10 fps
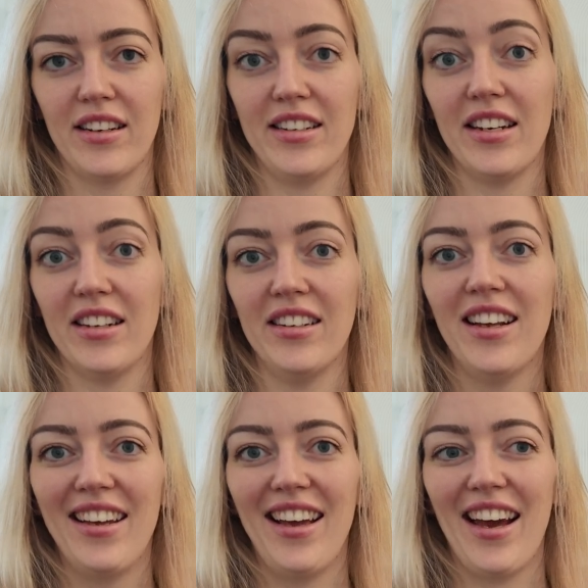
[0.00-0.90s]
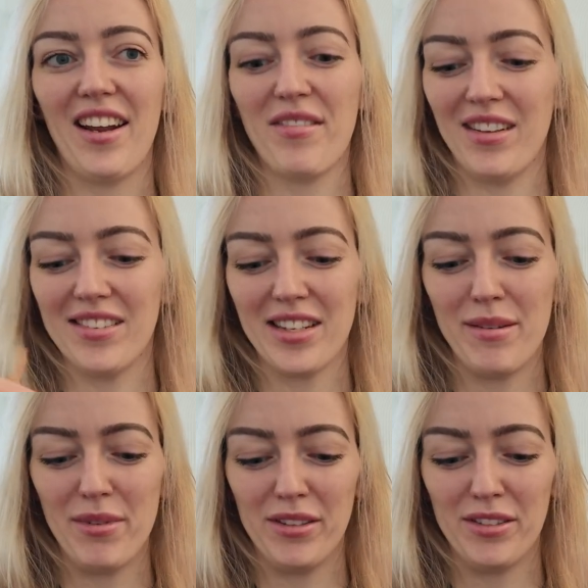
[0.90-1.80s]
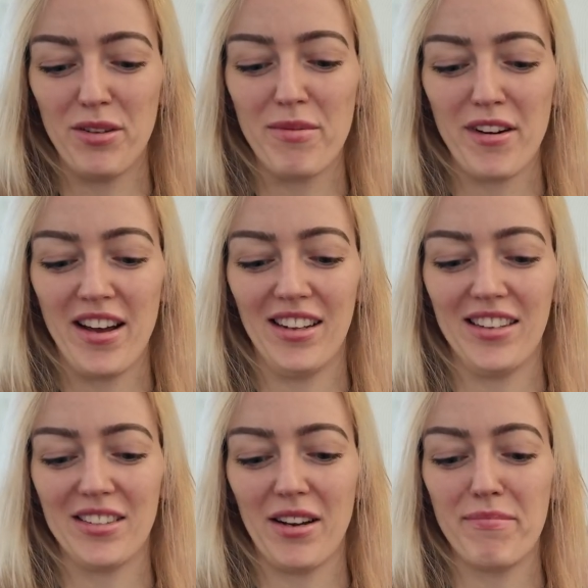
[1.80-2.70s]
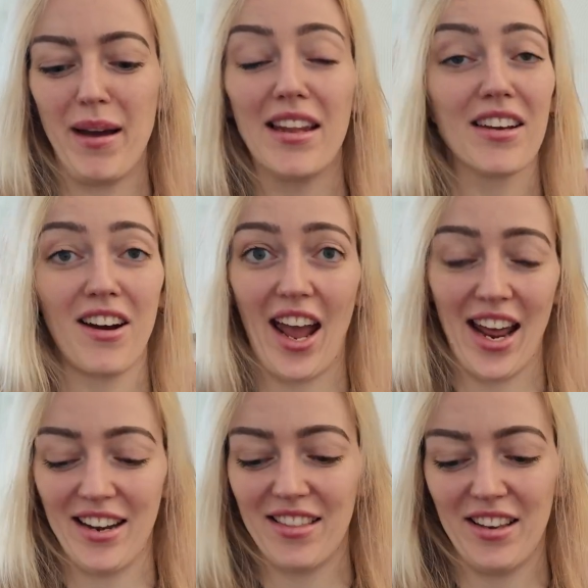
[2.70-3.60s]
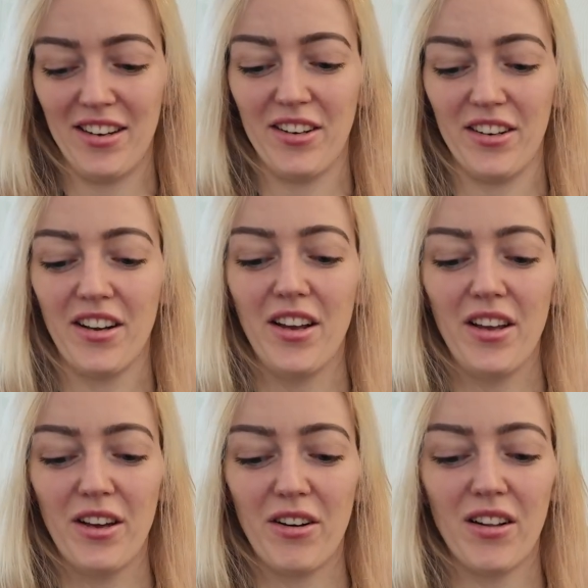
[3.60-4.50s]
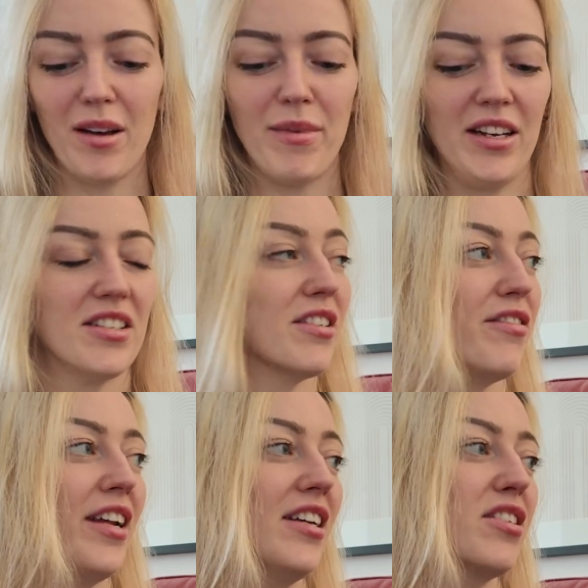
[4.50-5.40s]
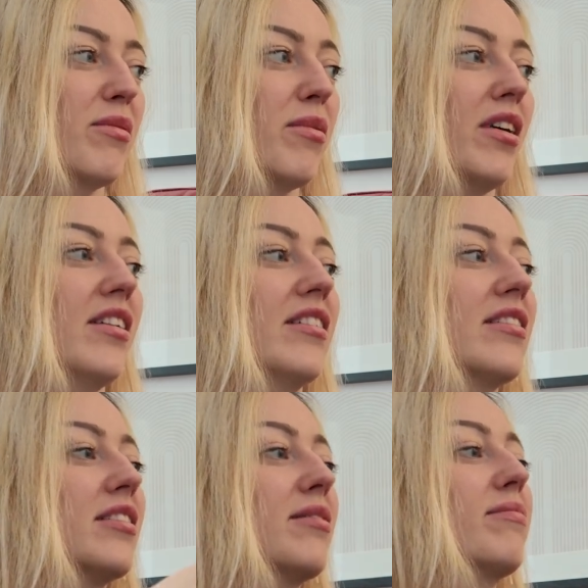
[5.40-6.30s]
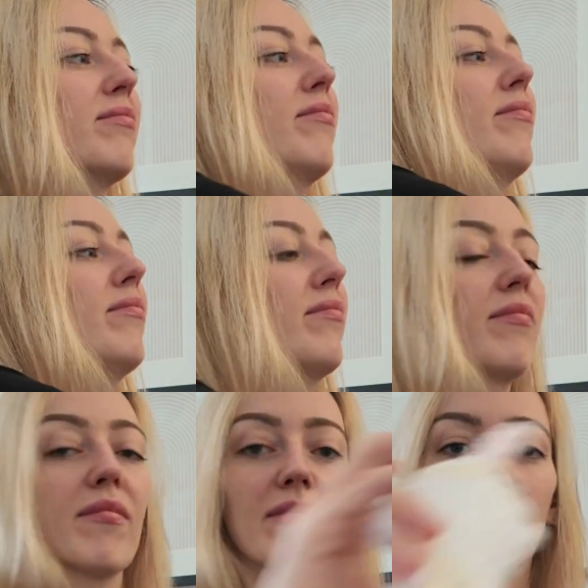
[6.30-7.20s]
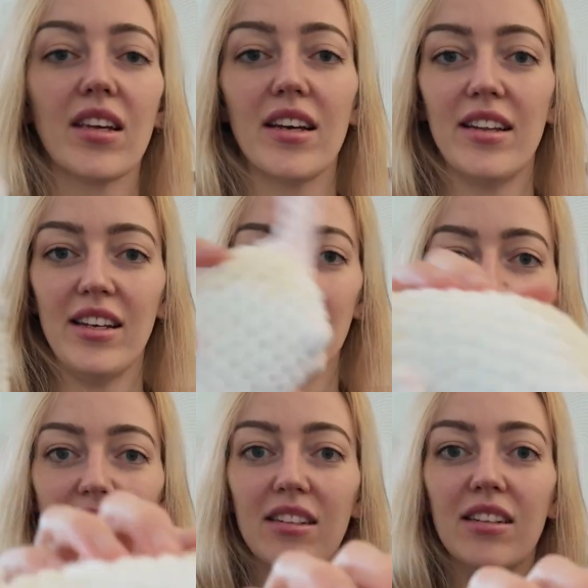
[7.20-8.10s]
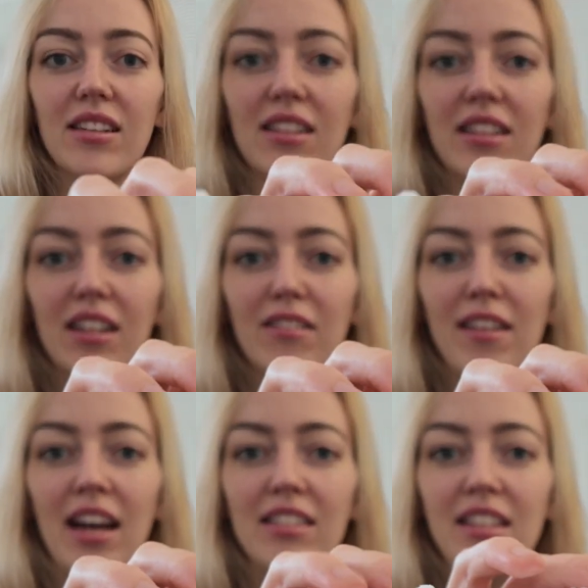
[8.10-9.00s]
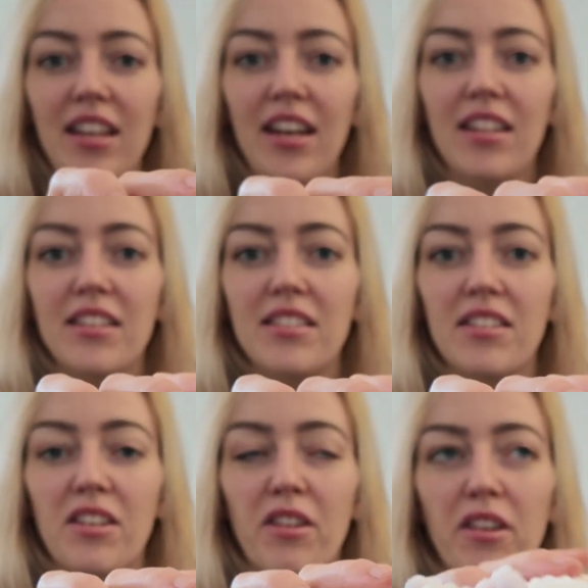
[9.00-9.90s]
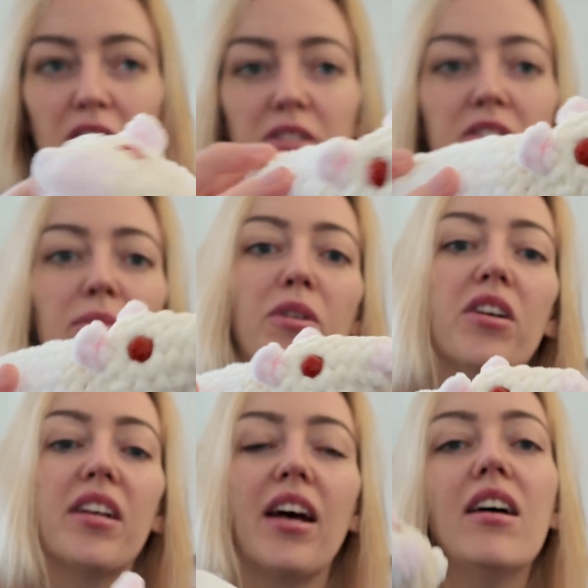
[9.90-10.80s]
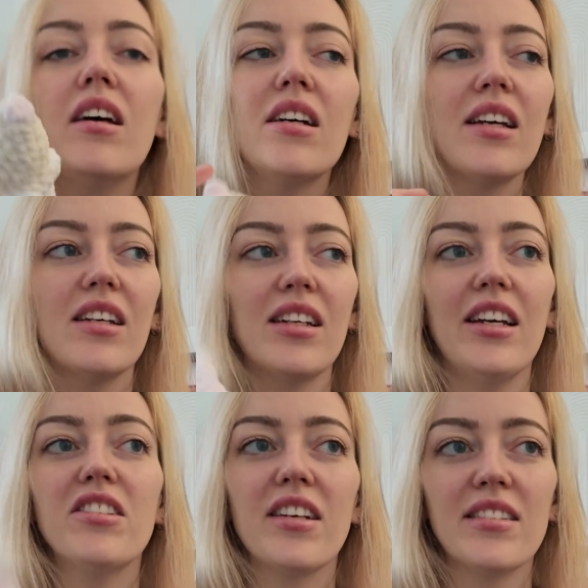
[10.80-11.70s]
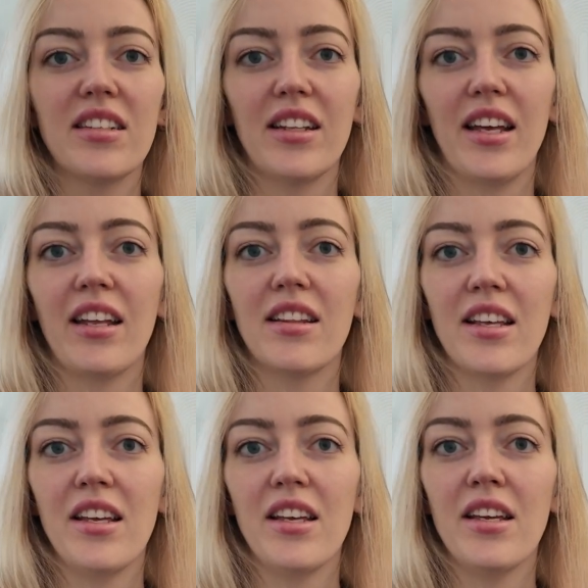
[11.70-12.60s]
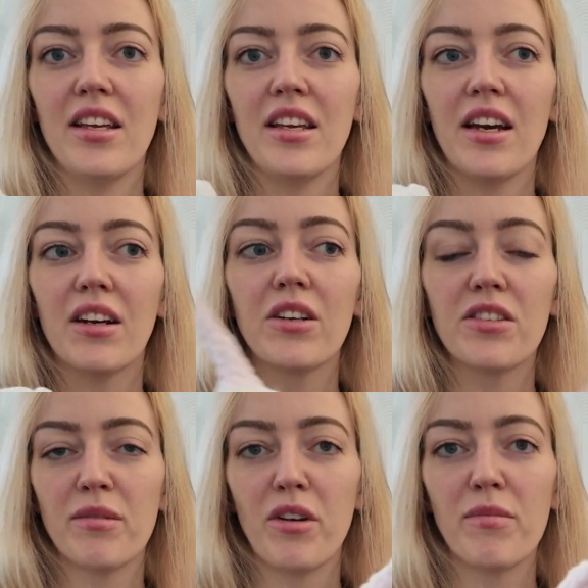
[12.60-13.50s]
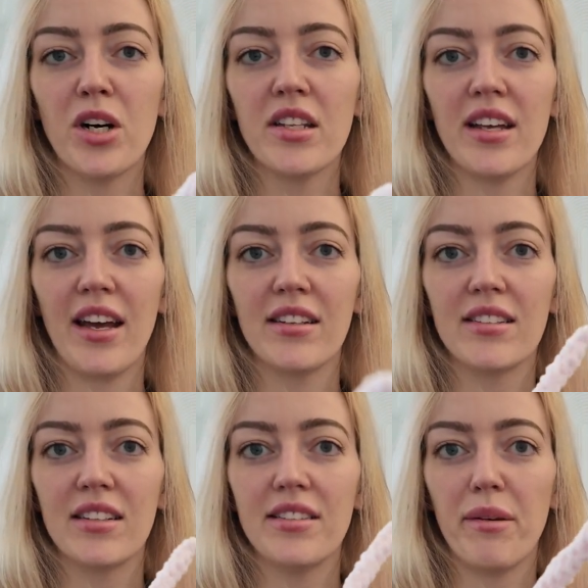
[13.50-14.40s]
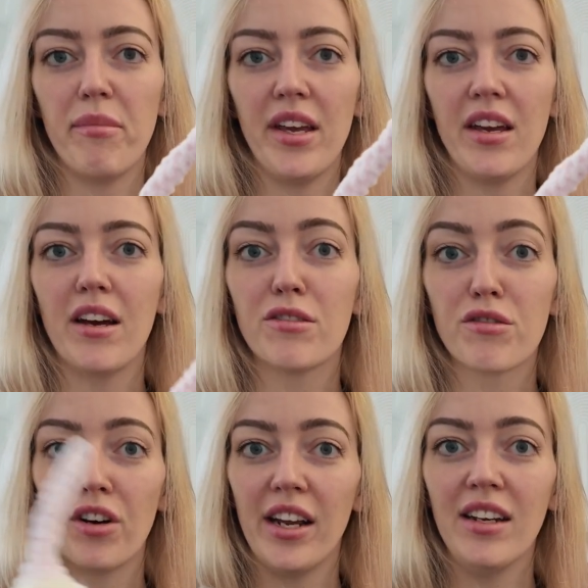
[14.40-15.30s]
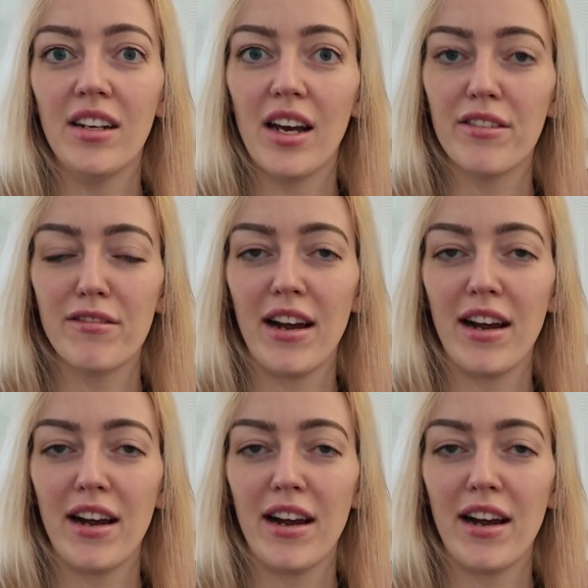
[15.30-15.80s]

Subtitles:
I didn't, and I fell asleep super early, so I'd barely got anything done. All I managed to finish was this little rat here. This is another custom order. Interestingly, the customer who bought this sent me a drawing of the